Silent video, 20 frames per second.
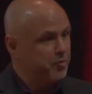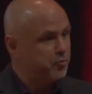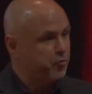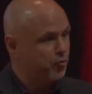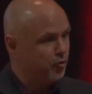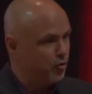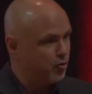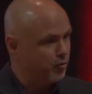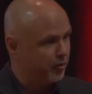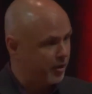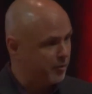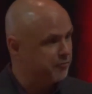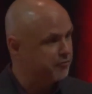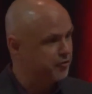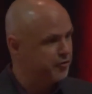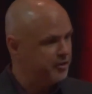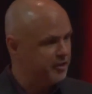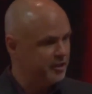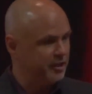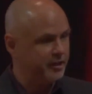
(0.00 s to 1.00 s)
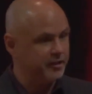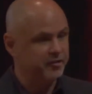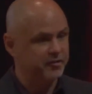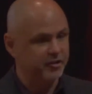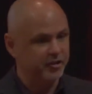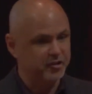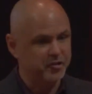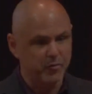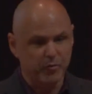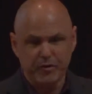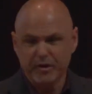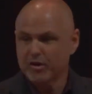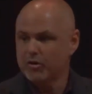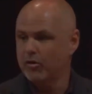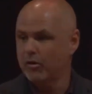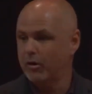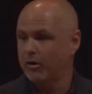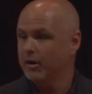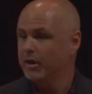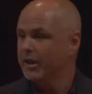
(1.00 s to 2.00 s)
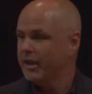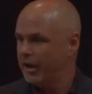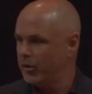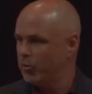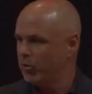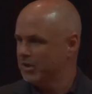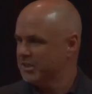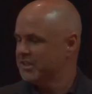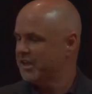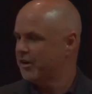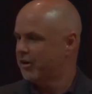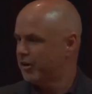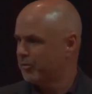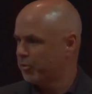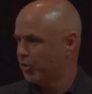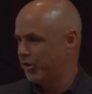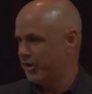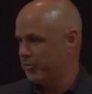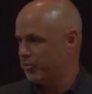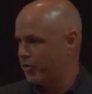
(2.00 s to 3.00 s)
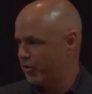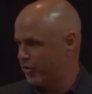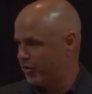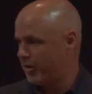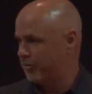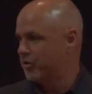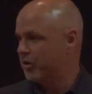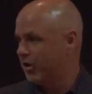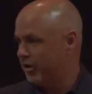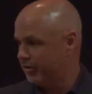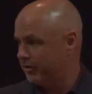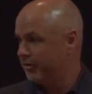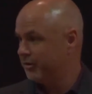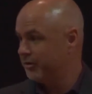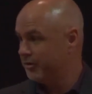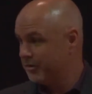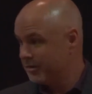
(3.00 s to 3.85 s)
program for the United States Marine Corps. And what is that onboarding program called?